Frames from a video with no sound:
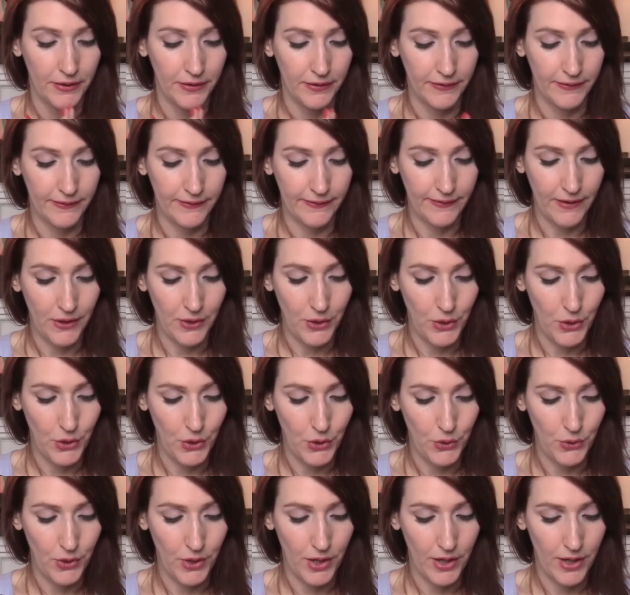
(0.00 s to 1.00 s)

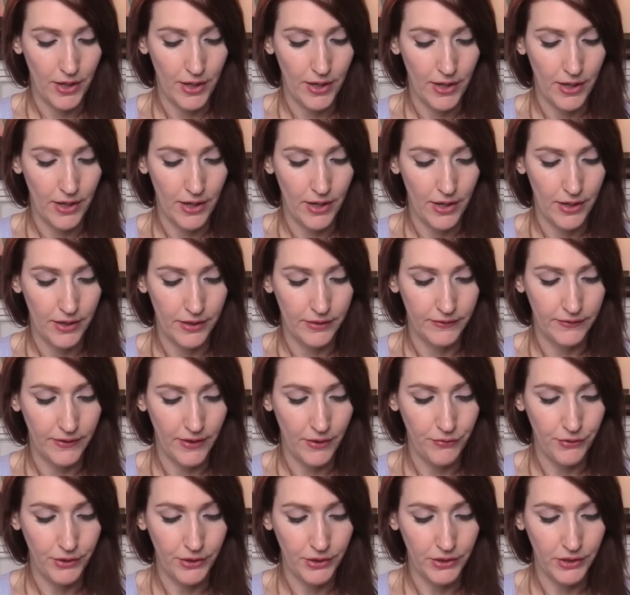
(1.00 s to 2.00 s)
So, uh,
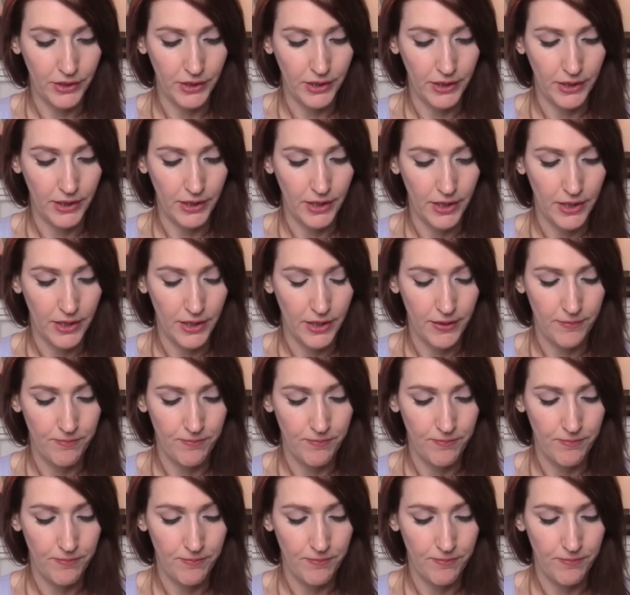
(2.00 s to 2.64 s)
definitely,